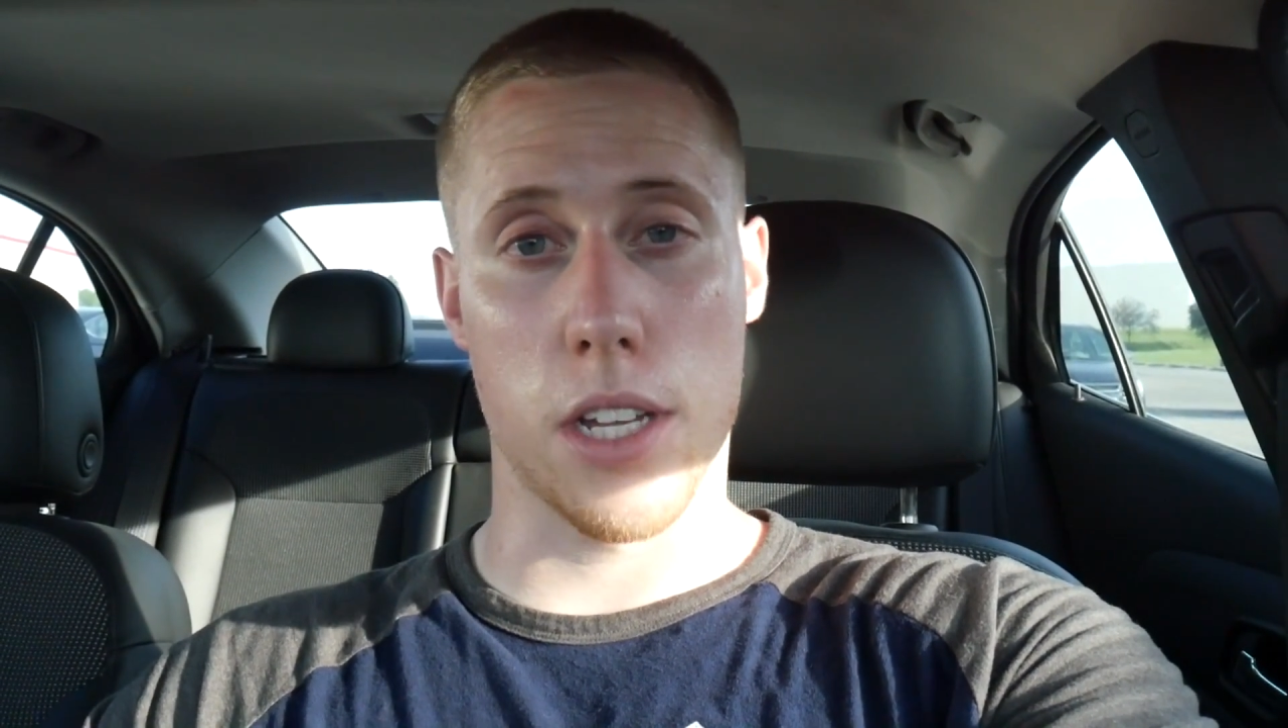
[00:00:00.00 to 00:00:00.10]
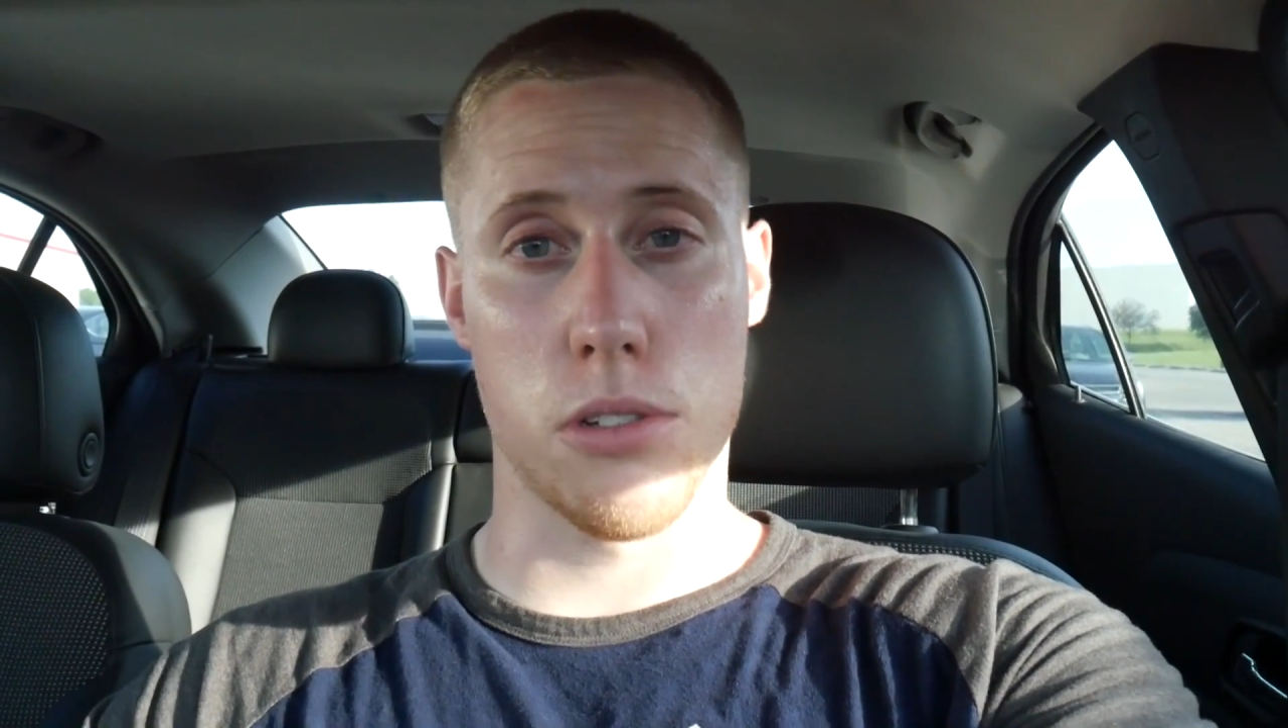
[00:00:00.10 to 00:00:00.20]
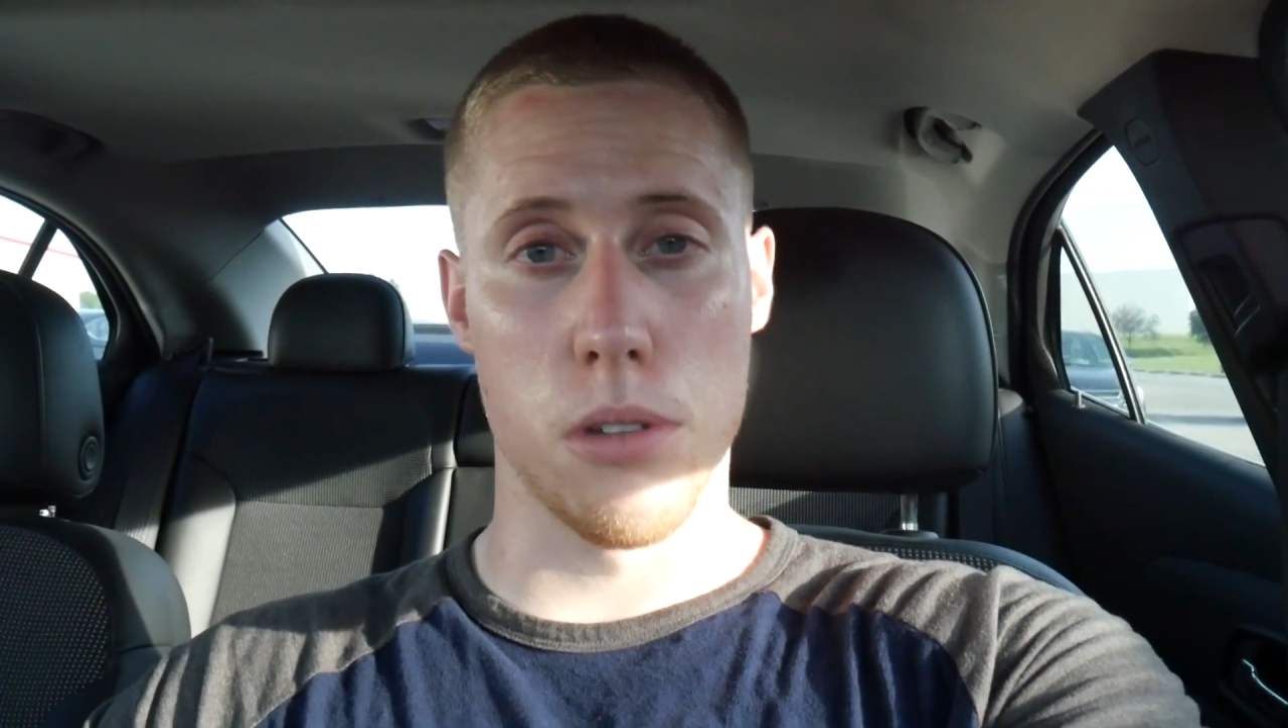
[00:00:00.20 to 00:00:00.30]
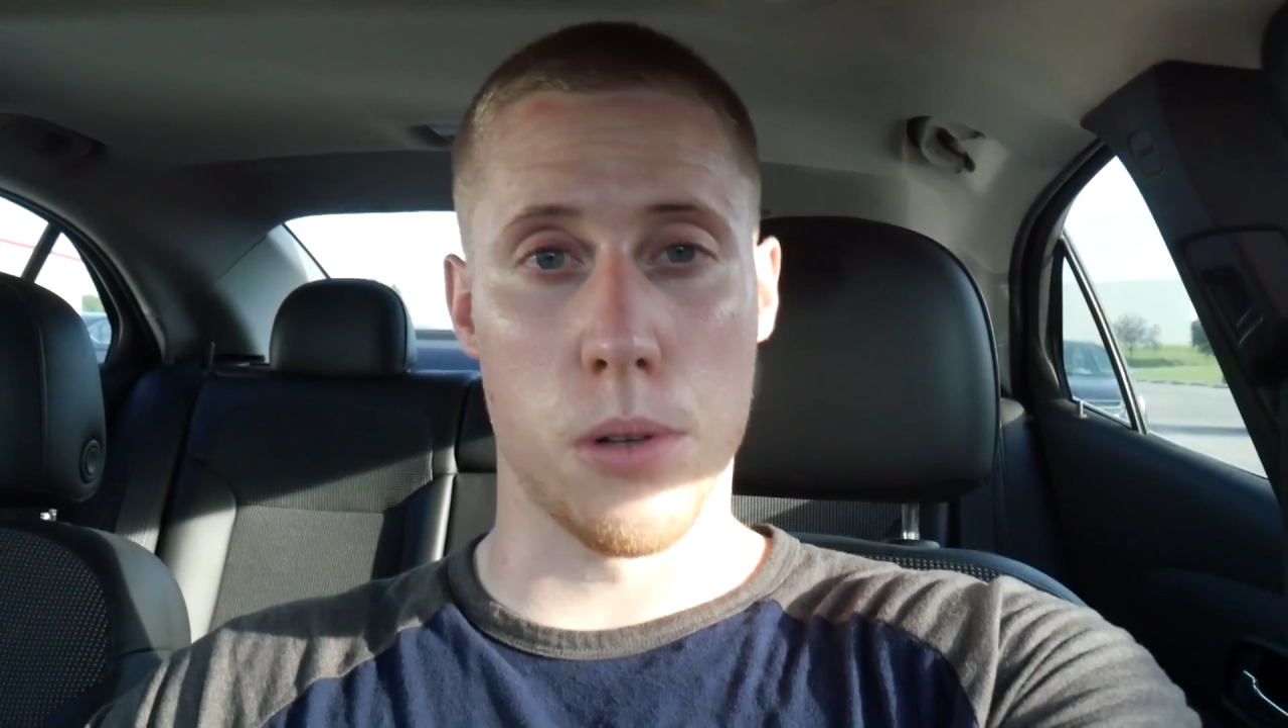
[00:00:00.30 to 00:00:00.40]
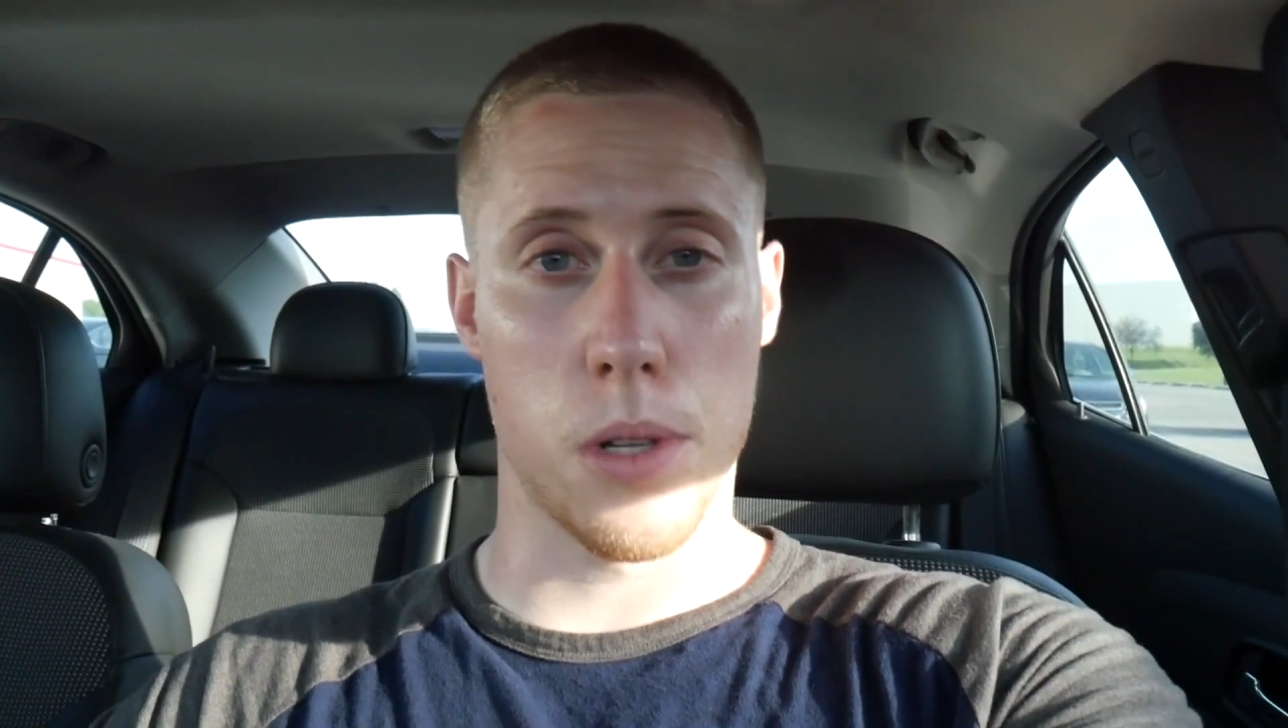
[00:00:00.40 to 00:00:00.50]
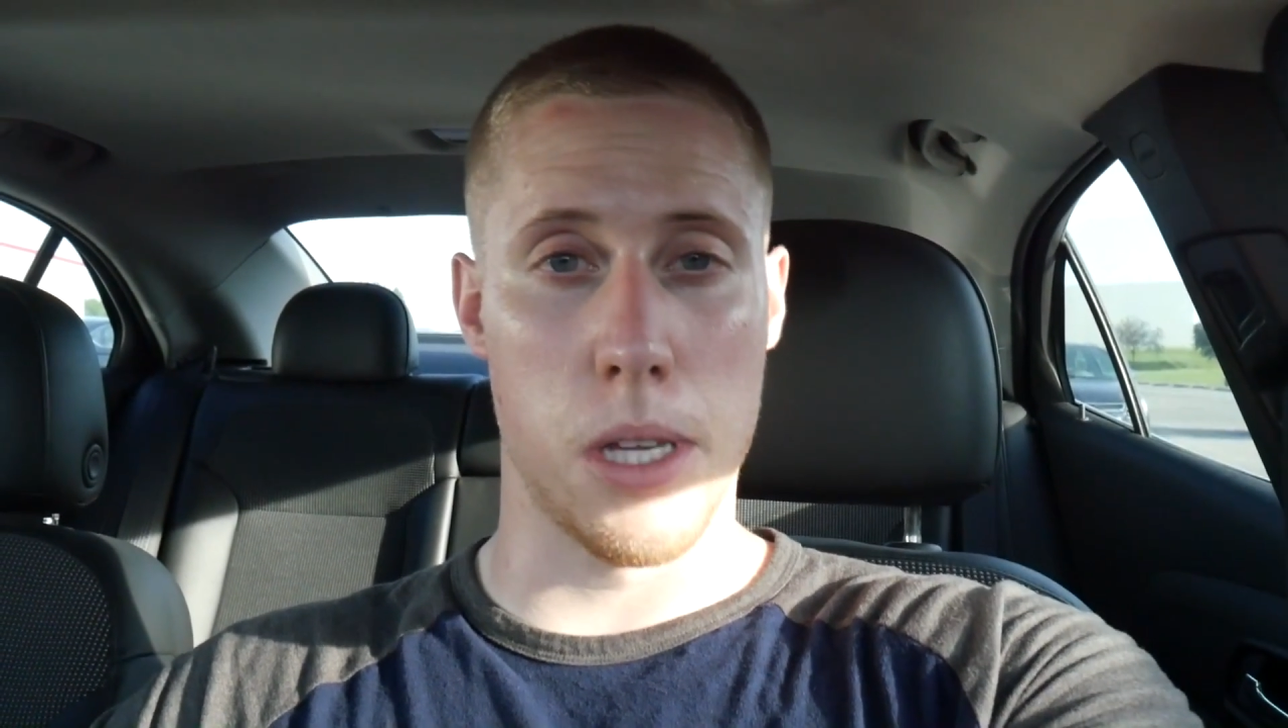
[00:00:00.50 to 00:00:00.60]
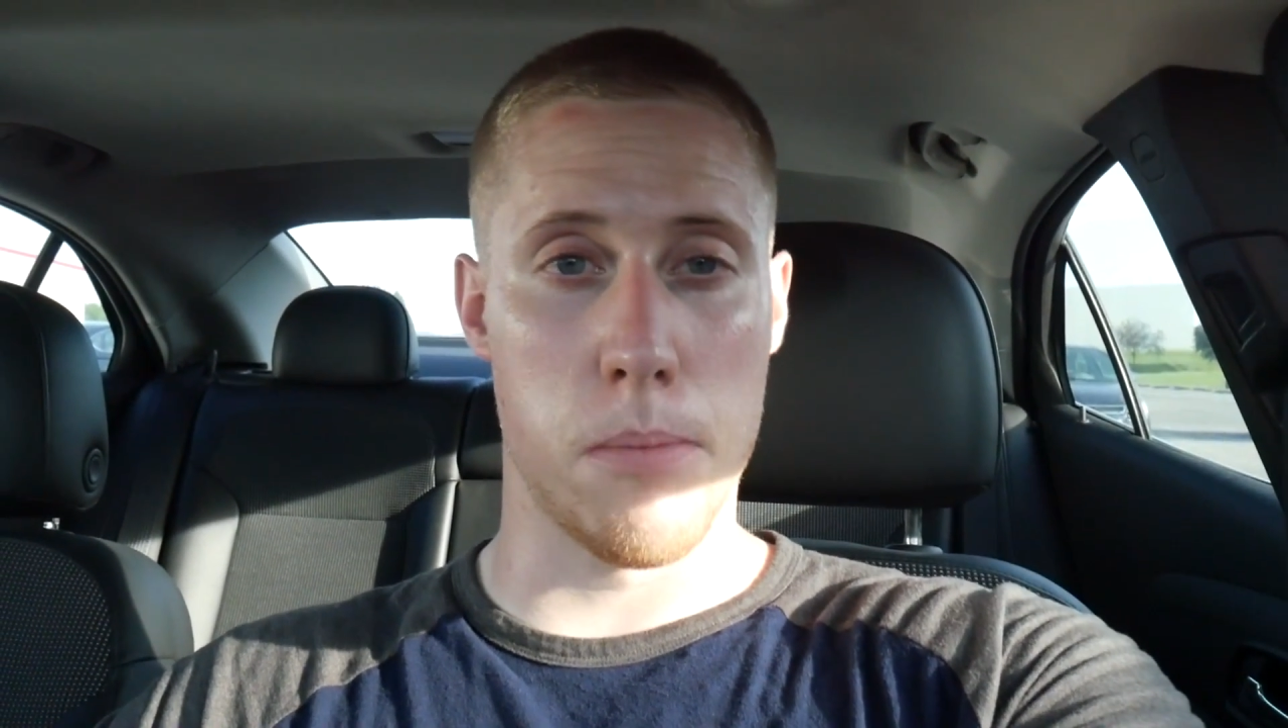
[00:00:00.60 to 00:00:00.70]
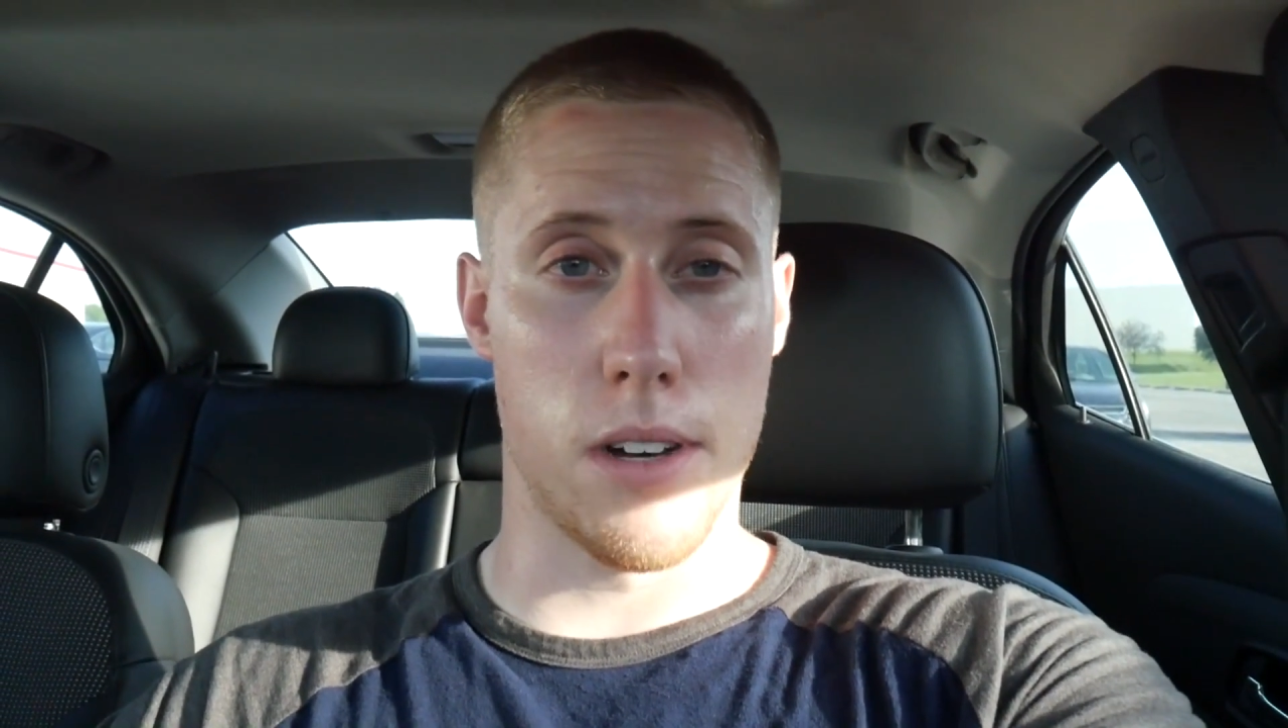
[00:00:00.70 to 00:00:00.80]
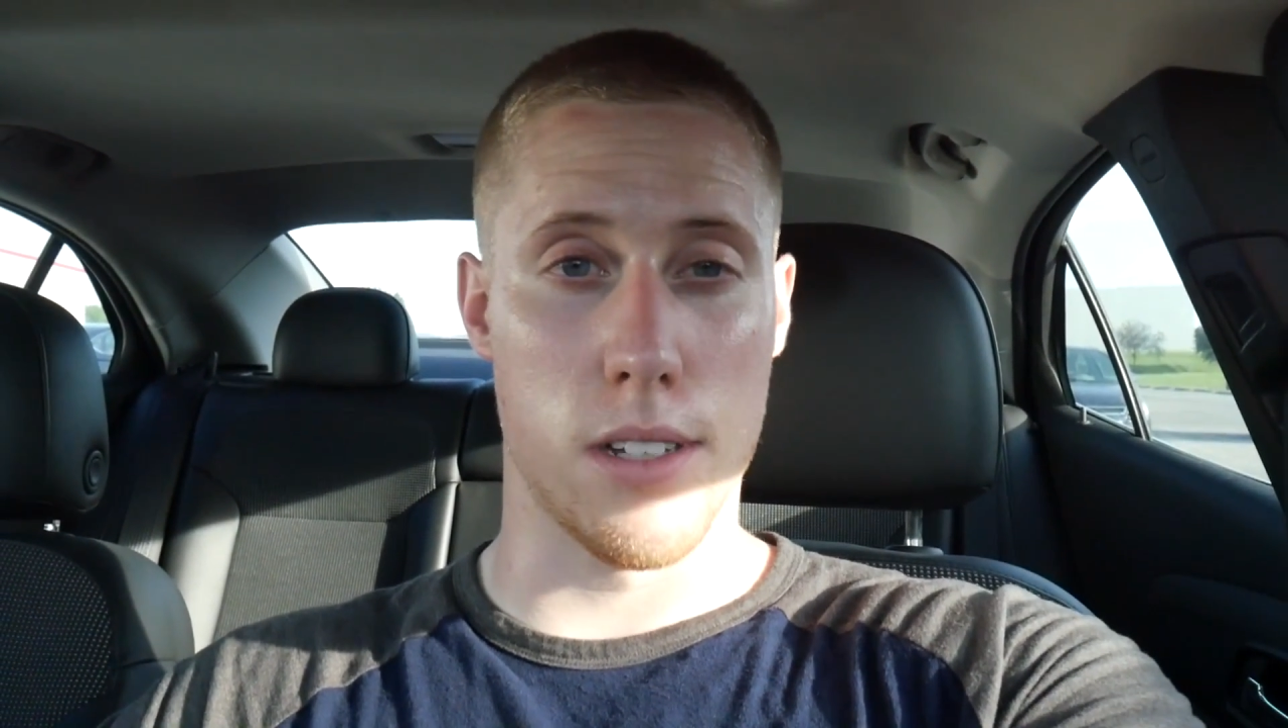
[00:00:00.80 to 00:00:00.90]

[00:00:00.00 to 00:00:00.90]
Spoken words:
extra little clip